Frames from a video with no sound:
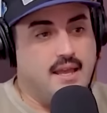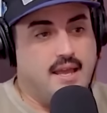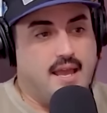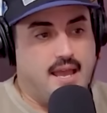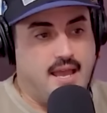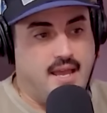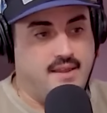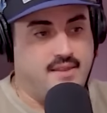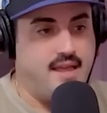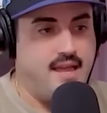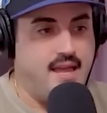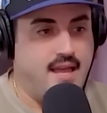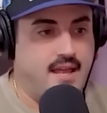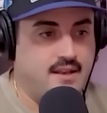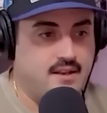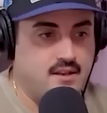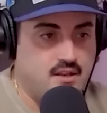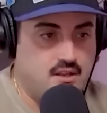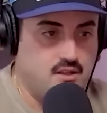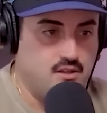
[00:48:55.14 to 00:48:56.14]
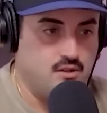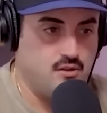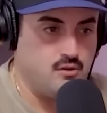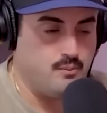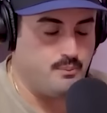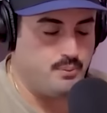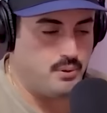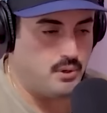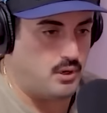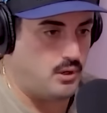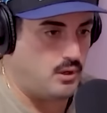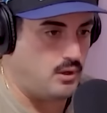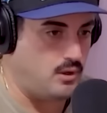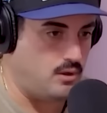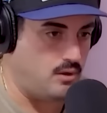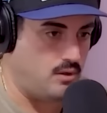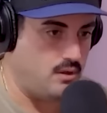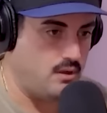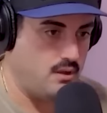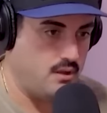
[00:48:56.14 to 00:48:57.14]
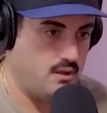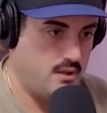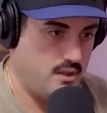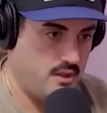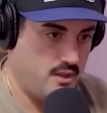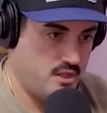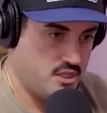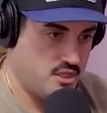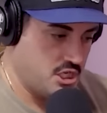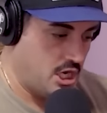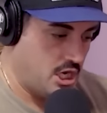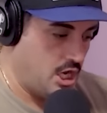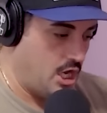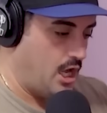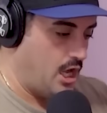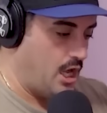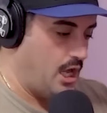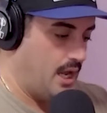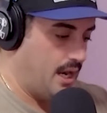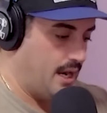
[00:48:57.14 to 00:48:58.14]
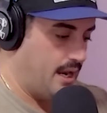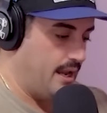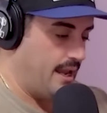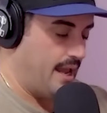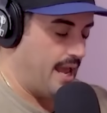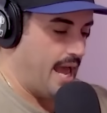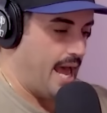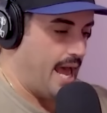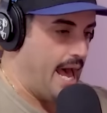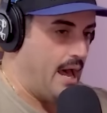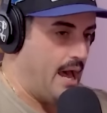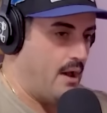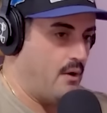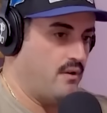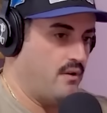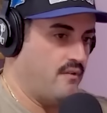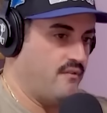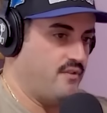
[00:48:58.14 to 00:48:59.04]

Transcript: and then you pull the dong out of